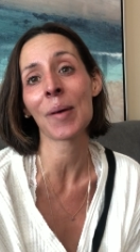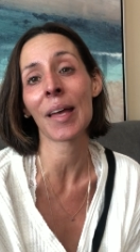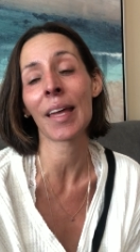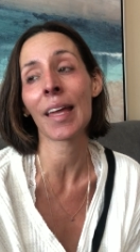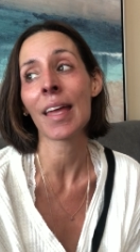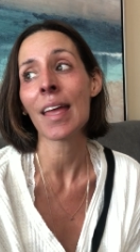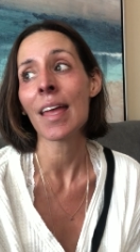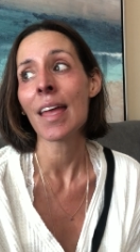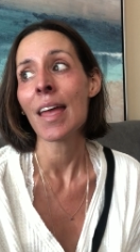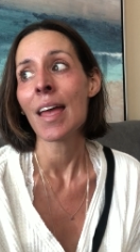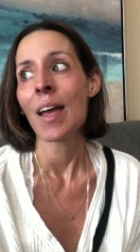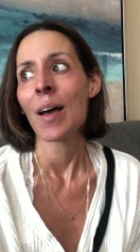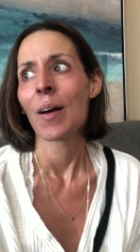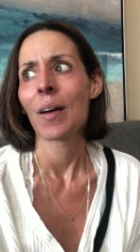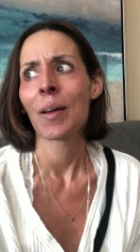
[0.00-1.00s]
But
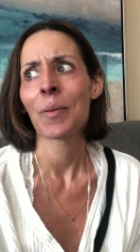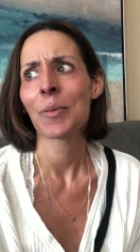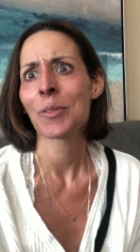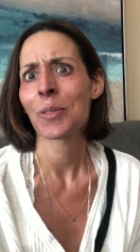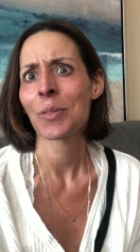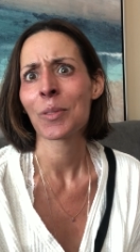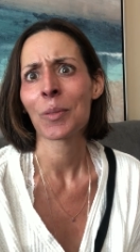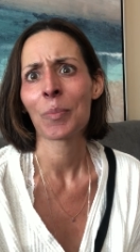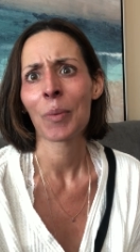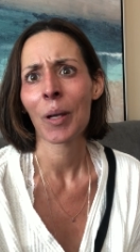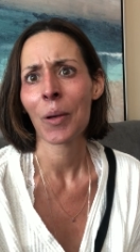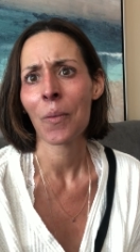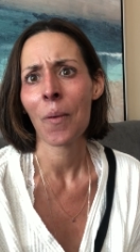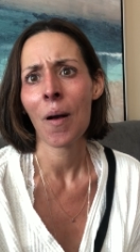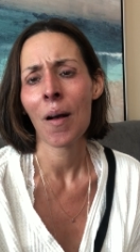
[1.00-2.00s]
it was just a
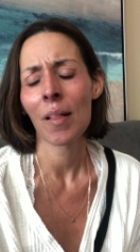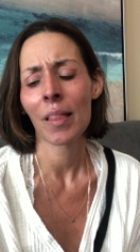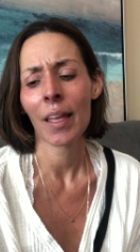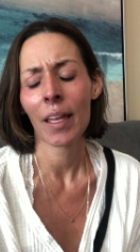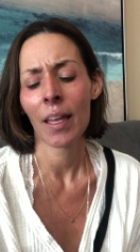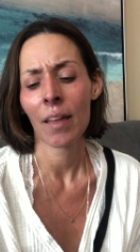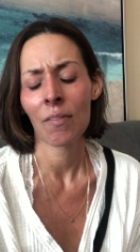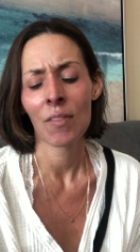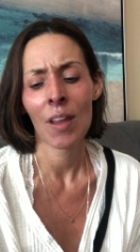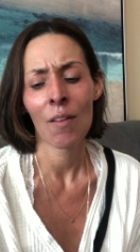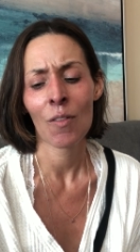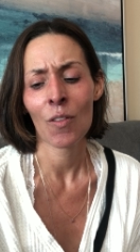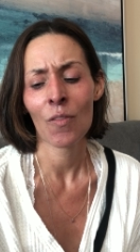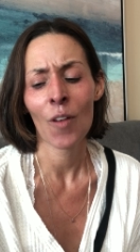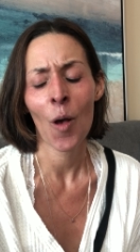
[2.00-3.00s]
brick wall like I've
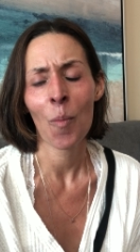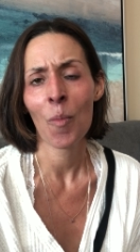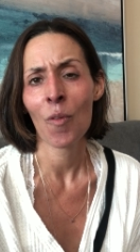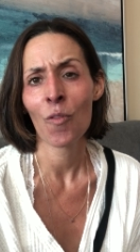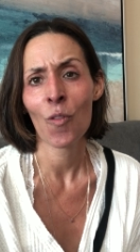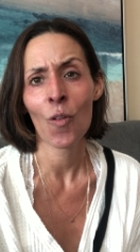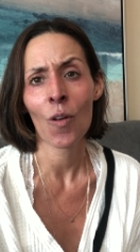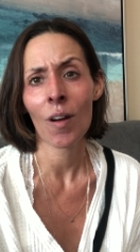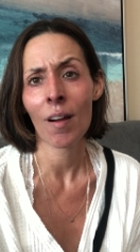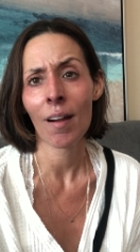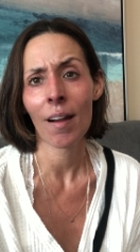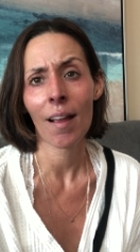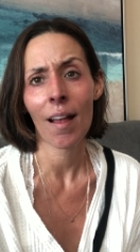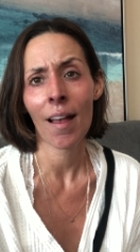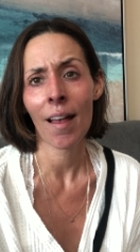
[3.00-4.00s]
never felt before.